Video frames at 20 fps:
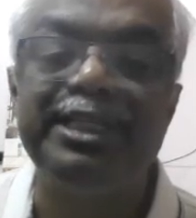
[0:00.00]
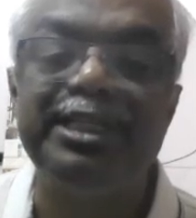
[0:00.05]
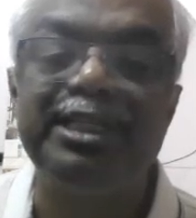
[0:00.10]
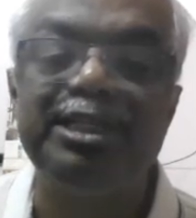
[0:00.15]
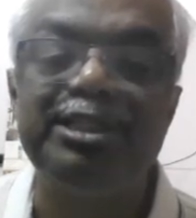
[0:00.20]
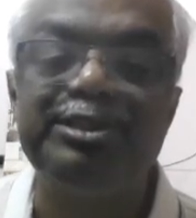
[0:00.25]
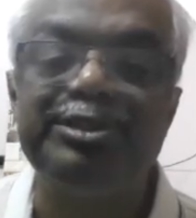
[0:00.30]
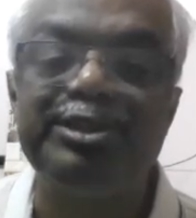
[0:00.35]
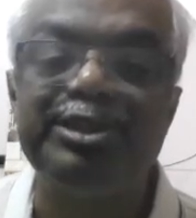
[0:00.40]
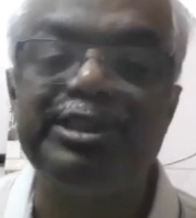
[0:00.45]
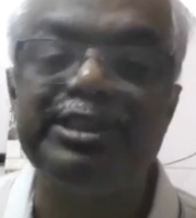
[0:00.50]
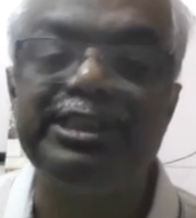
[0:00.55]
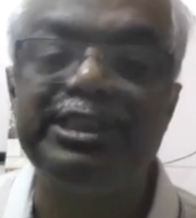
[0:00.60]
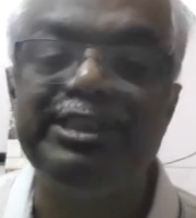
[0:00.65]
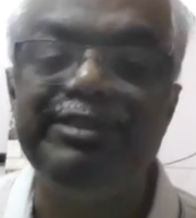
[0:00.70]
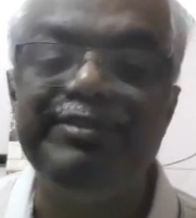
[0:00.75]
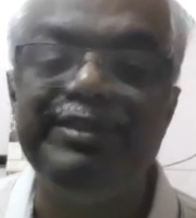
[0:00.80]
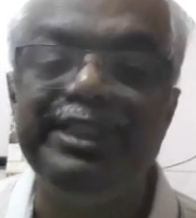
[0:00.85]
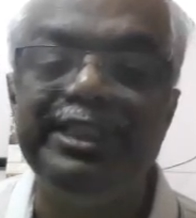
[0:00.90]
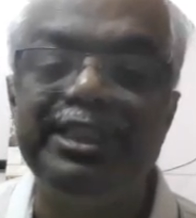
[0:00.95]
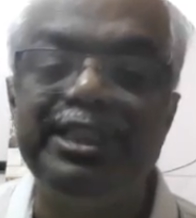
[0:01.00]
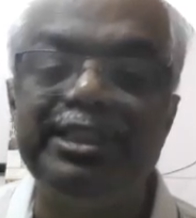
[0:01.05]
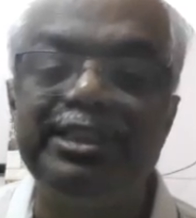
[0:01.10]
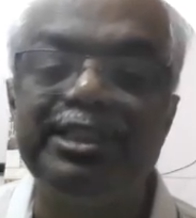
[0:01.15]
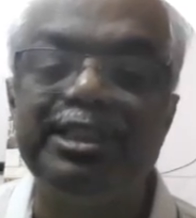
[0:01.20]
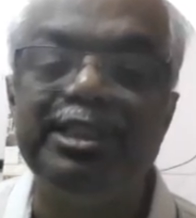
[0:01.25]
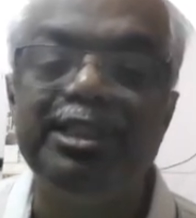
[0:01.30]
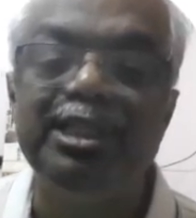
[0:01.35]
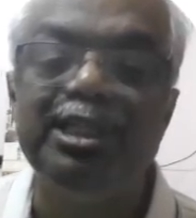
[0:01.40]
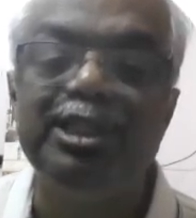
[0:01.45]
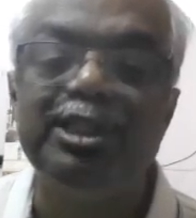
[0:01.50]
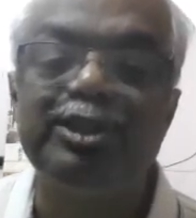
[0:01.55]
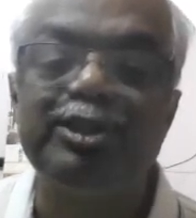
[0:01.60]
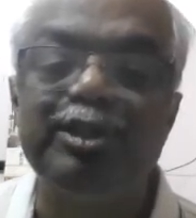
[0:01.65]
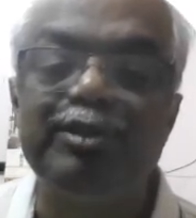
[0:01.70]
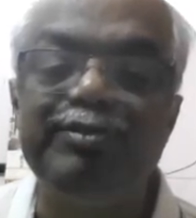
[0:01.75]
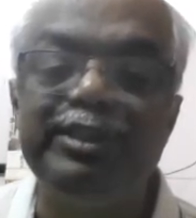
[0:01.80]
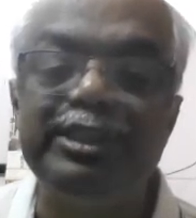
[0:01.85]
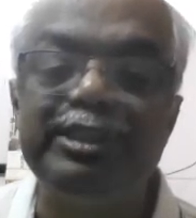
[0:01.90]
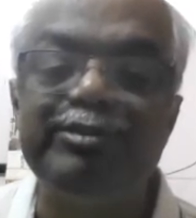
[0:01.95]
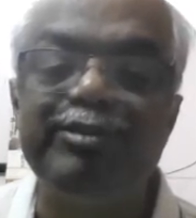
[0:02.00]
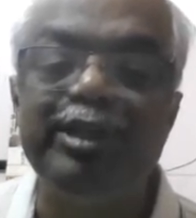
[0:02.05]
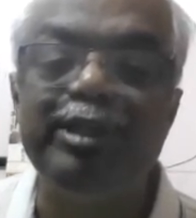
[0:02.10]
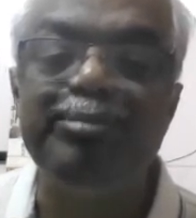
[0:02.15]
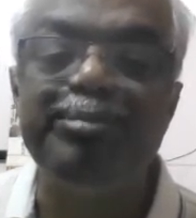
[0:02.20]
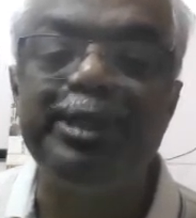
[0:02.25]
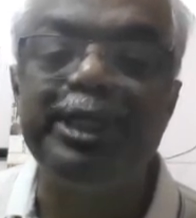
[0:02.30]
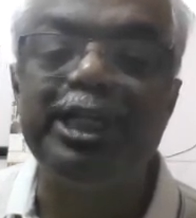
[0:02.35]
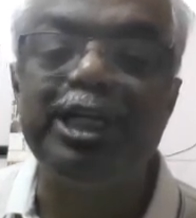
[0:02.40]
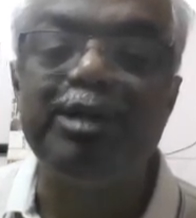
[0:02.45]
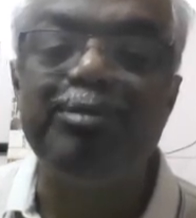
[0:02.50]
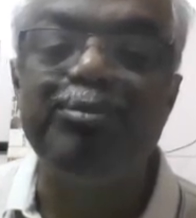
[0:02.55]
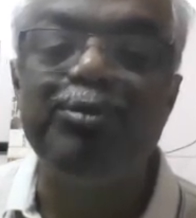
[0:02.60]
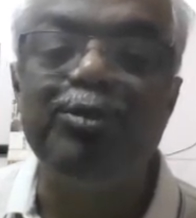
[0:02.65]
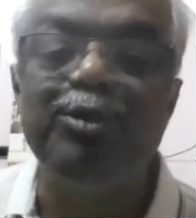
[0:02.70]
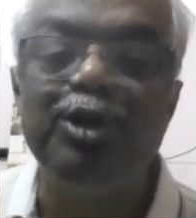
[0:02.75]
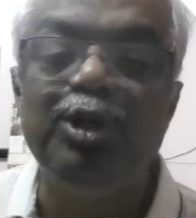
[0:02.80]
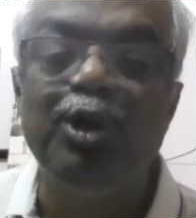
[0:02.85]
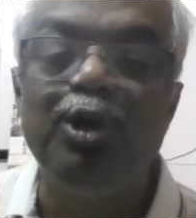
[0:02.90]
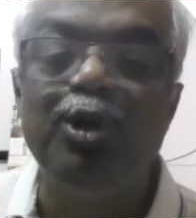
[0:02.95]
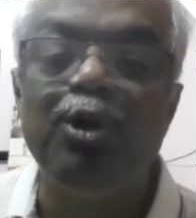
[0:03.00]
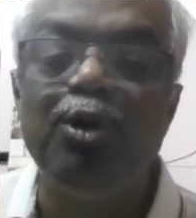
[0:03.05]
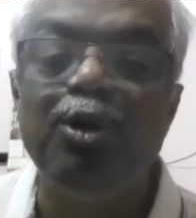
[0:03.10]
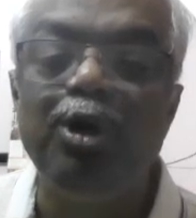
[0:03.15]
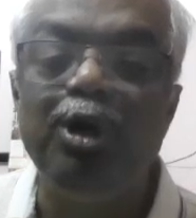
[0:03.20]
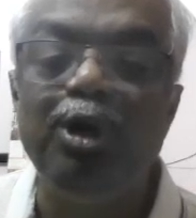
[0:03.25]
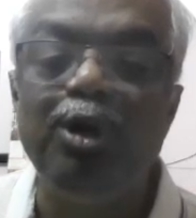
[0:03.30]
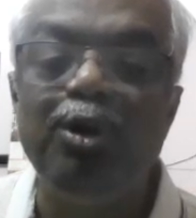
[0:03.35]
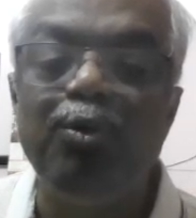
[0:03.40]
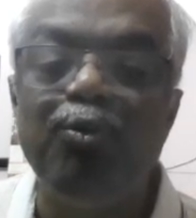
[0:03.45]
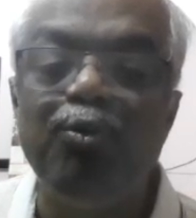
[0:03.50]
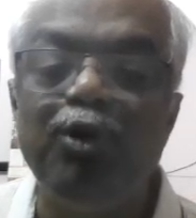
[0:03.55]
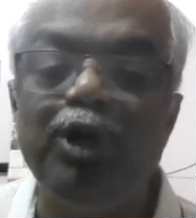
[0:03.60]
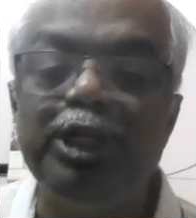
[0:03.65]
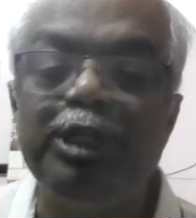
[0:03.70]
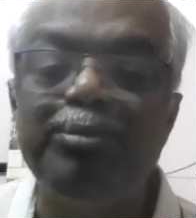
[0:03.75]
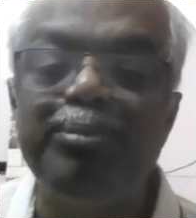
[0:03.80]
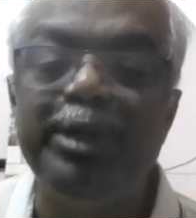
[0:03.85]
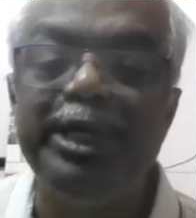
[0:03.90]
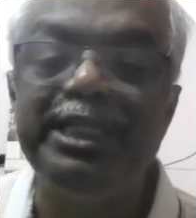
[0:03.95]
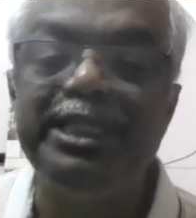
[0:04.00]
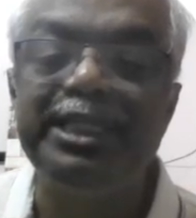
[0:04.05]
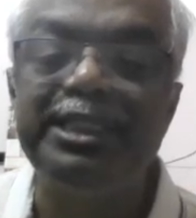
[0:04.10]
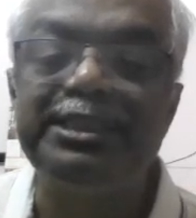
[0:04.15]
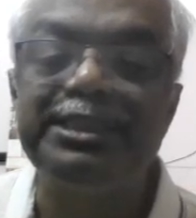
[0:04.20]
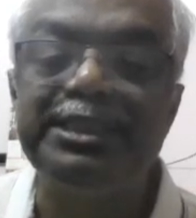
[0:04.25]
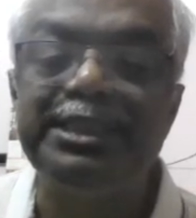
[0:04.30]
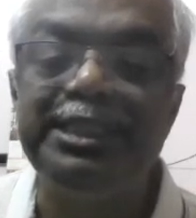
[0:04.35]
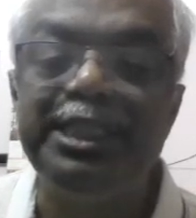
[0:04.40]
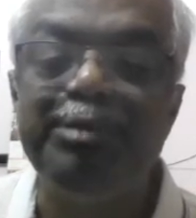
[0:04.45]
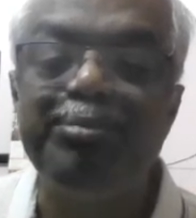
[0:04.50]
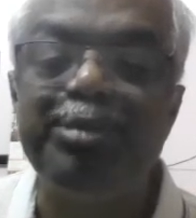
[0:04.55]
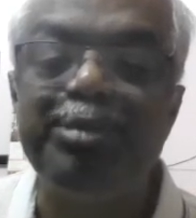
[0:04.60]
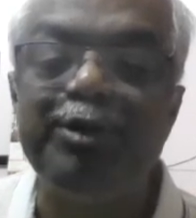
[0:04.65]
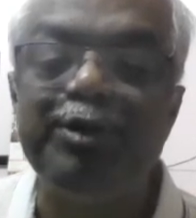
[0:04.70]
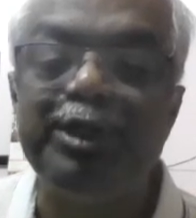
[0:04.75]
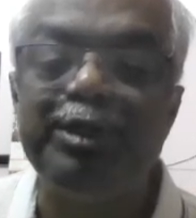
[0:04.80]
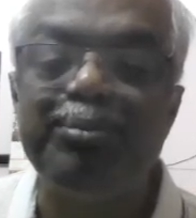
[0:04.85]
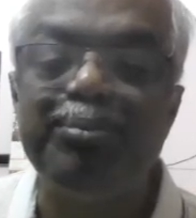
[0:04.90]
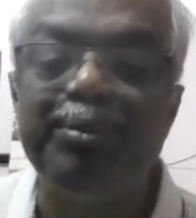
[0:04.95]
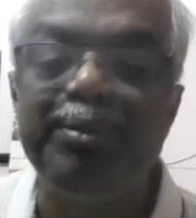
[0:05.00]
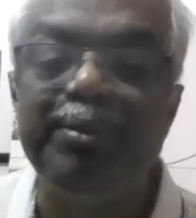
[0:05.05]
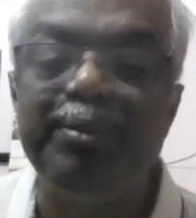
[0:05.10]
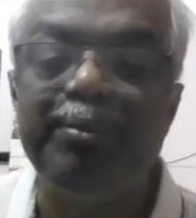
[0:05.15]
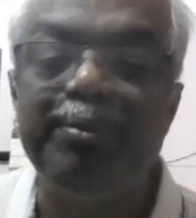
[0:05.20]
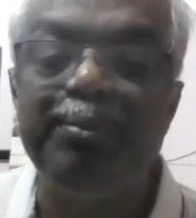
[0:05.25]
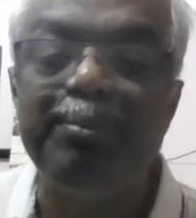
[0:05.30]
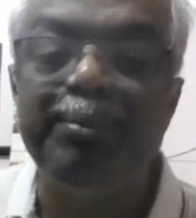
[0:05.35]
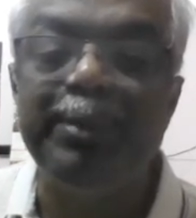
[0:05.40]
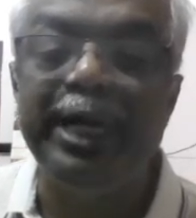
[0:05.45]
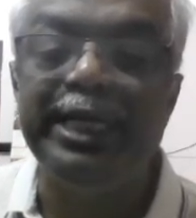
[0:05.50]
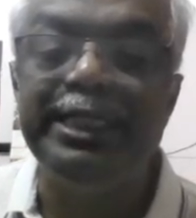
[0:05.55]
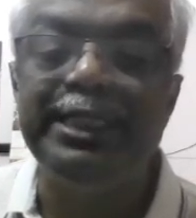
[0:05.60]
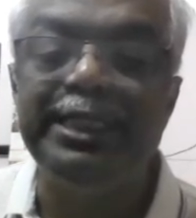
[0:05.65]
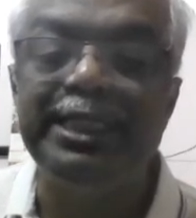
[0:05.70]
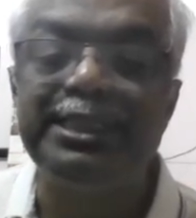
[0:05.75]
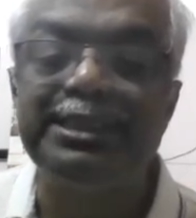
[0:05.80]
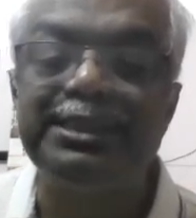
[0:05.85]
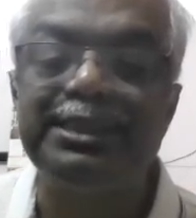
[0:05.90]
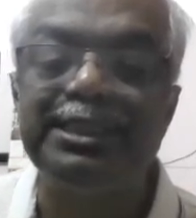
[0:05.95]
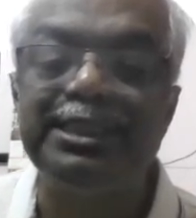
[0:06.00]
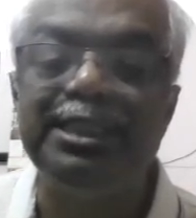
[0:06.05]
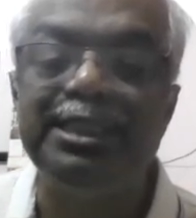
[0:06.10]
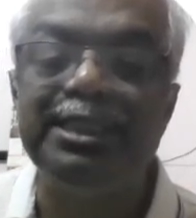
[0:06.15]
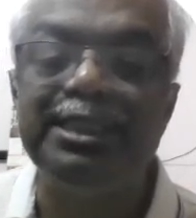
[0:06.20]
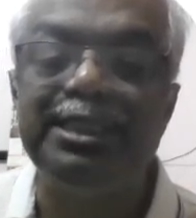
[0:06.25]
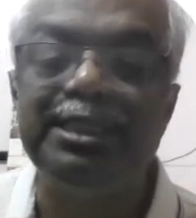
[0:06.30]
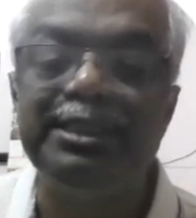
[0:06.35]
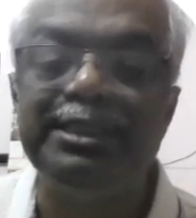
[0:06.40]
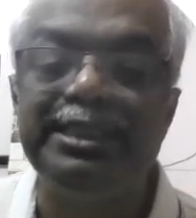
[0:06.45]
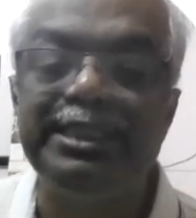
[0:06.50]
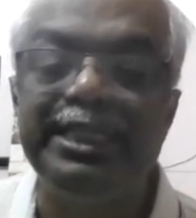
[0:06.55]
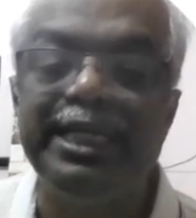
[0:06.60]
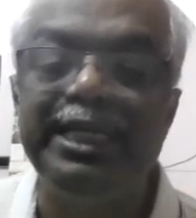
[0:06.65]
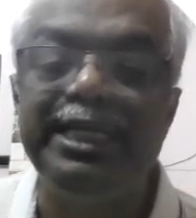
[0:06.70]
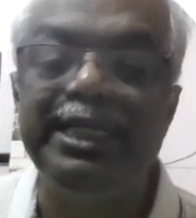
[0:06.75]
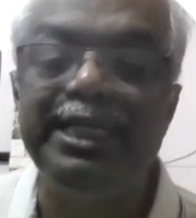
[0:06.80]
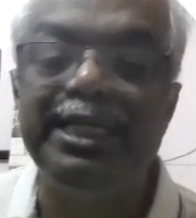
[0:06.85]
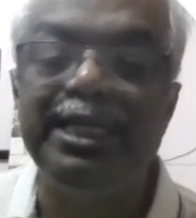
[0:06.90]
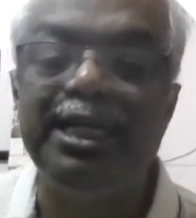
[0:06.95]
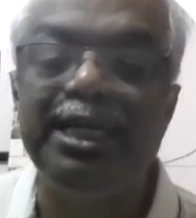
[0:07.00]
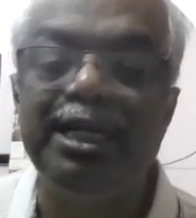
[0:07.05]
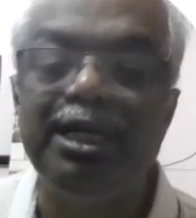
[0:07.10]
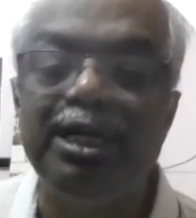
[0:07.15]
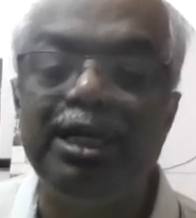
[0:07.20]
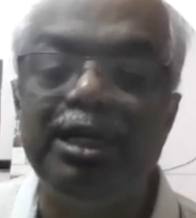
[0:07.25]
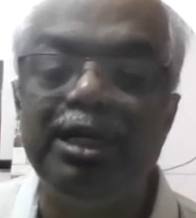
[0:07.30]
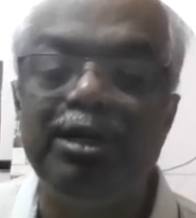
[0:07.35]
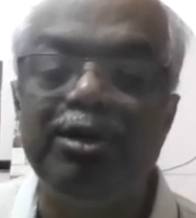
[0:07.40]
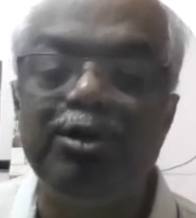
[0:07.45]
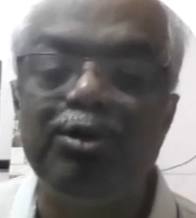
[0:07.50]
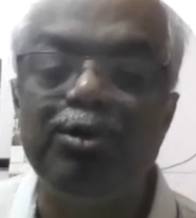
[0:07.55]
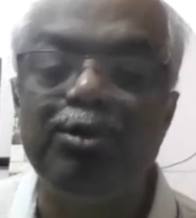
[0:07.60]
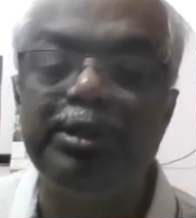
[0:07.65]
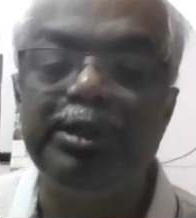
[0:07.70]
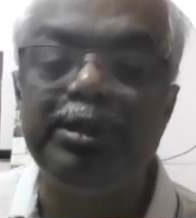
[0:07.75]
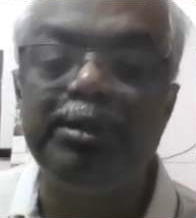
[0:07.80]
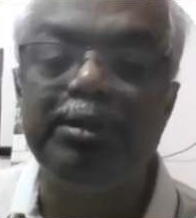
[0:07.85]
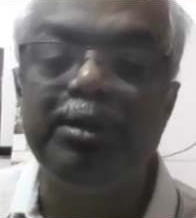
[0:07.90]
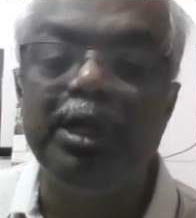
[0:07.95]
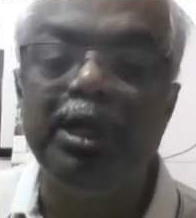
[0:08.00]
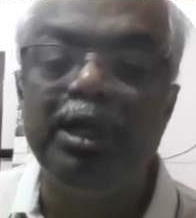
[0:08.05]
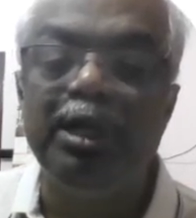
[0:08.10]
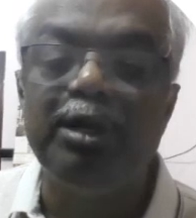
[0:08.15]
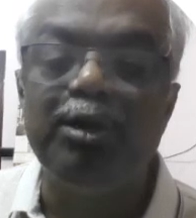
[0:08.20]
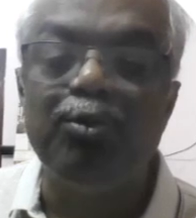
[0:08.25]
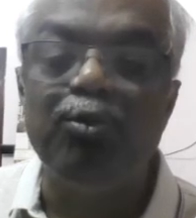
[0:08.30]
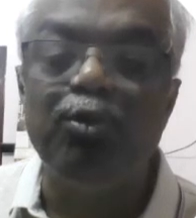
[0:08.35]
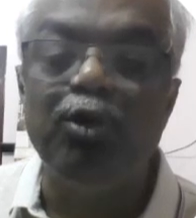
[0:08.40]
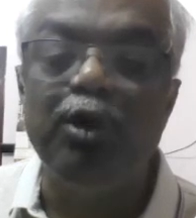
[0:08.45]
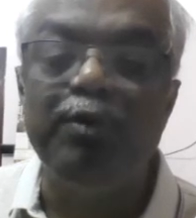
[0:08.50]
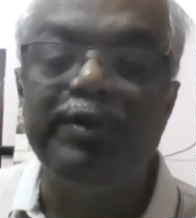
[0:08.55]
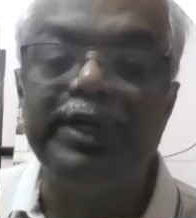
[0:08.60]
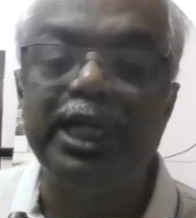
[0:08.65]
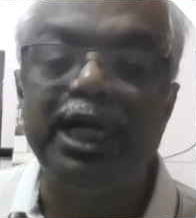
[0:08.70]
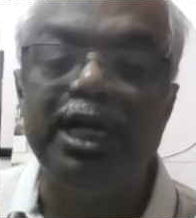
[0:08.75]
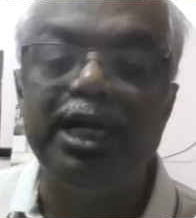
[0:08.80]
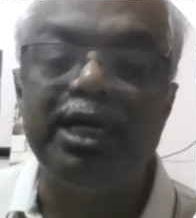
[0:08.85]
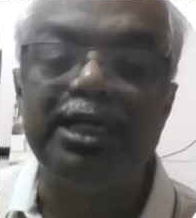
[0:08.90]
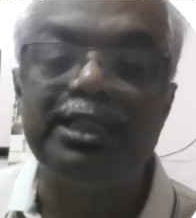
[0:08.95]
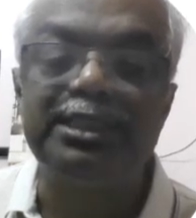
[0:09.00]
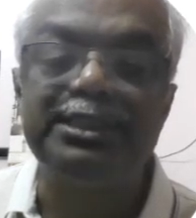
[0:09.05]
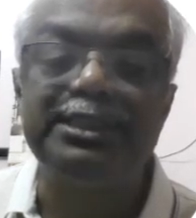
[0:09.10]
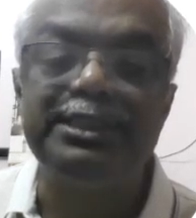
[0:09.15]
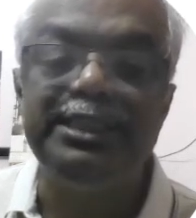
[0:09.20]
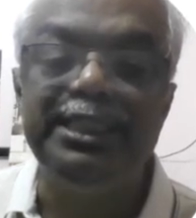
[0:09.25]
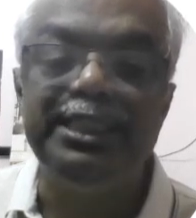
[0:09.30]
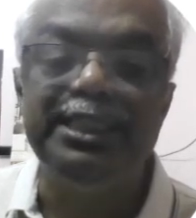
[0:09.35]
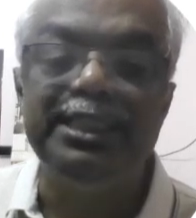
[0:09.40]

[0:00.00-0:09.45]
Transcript: also CV naught. So which will become 1 minus e power minus t over RC.